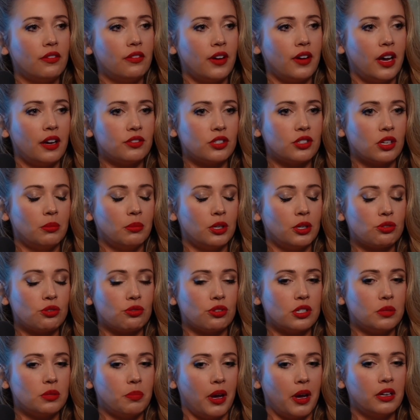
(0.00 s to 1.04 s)
have so much
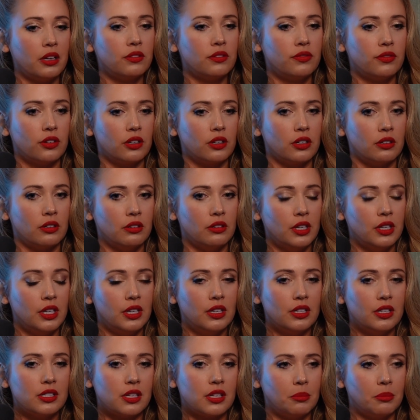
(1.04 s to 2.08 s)
respect for
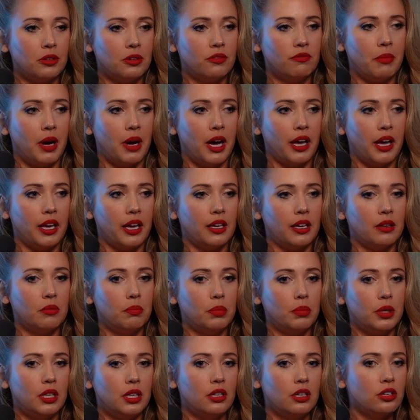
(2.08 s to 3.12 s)
some of my
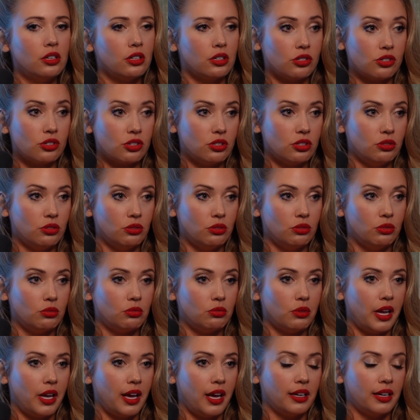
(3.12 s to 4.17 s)
peers
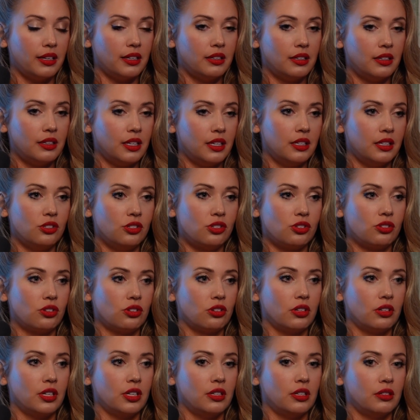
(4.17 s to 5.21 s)
who had kids
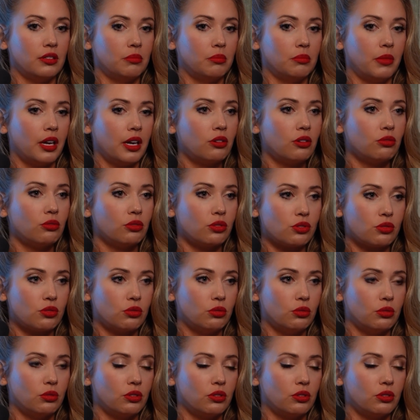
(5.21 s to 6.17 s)
during medical school and